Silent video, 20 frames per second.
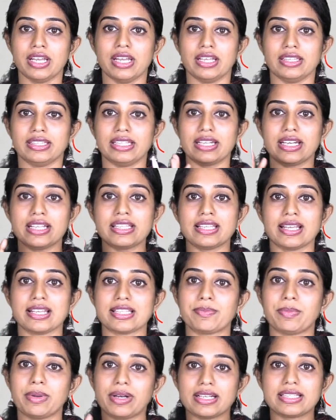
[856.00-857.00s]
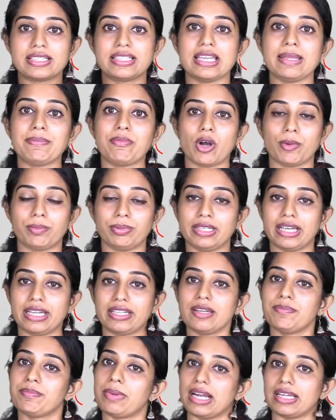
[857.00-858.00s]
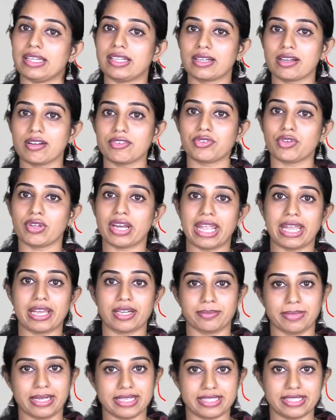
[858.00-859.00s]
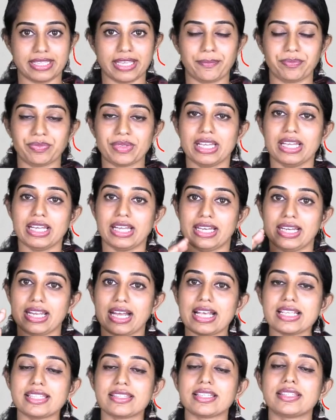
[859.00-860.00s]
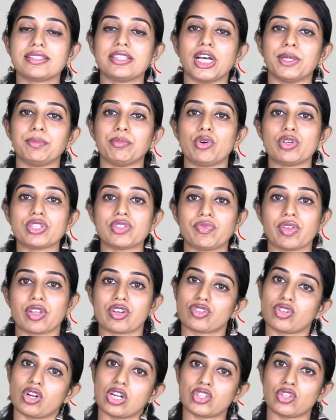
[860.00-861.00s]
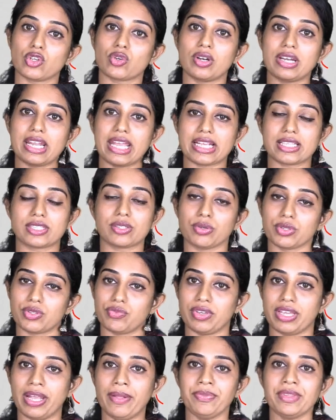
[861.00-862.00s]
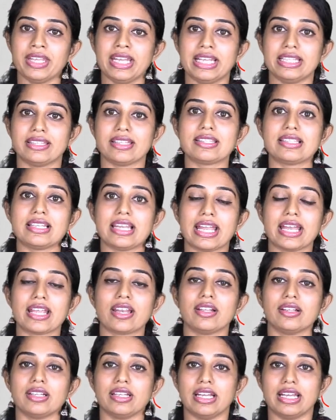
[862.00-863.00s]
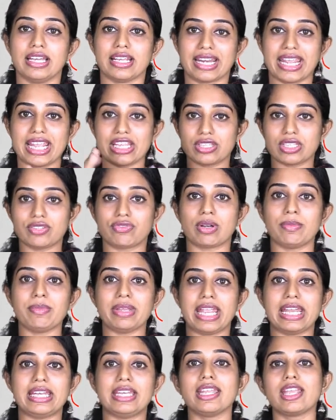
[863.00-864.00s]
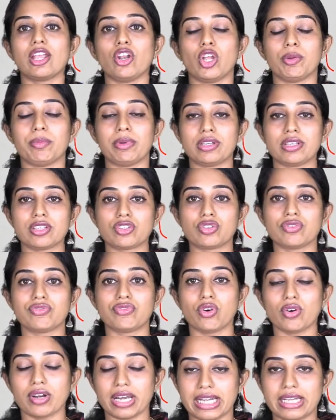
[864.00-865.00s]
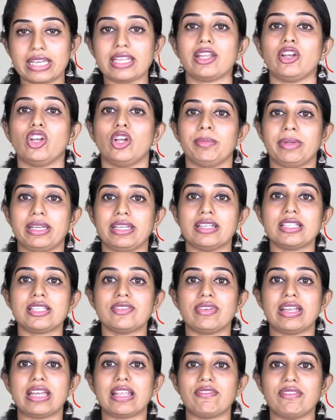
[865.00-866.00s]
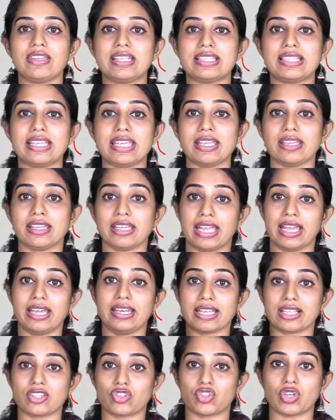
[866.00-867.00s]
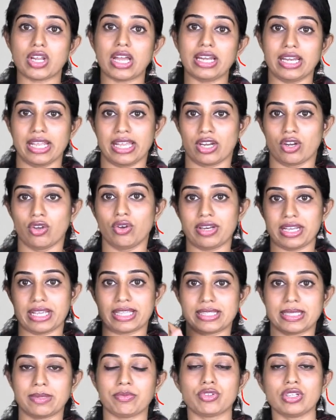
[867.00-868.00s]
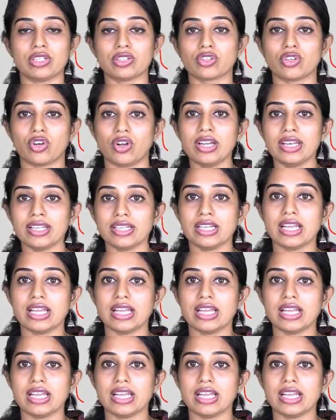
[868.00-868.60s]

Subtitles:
there is sparsely populated particles or air mass there. Last is thermosphere, is also called exosphere. This layer ranges from 80 kilometers to 480 kilometers, where we see an extra layer or exception called